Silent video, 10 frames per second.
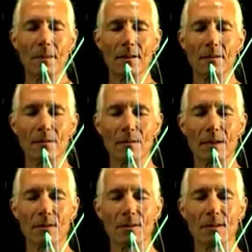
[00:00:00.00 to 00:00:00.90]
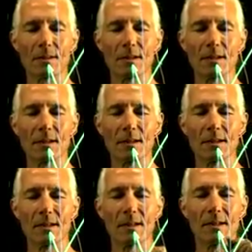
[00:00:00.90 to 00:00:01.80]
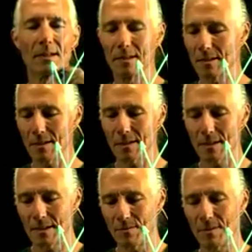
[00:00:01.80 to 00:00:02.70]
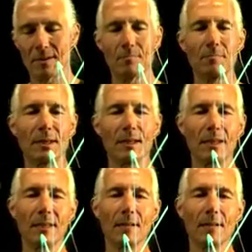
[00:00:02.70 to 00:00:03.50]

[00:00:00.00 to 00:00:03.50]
So here's so this guy was B.